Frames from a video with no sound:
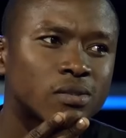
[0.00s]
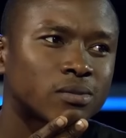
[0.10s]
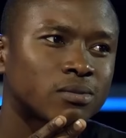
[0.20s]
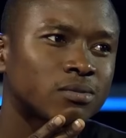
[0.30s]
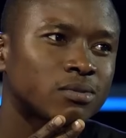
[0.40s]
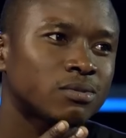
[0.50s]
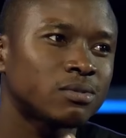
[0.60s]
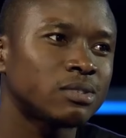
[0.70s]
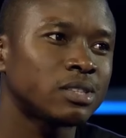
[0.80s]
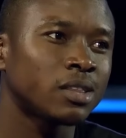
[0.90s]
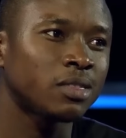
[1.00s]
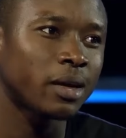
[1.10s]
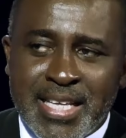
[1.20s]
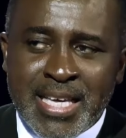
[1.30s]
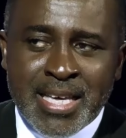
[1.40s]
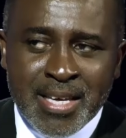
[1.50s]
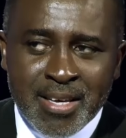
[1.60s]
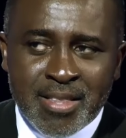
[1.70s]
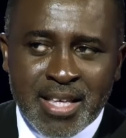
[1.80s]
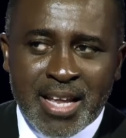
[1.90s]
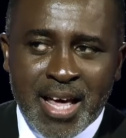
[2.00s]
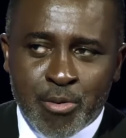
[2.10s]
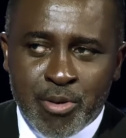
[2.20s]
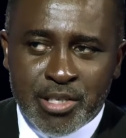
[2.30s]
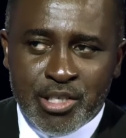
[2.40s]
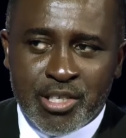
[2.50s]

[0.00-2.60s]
You don't think they have that E in their language?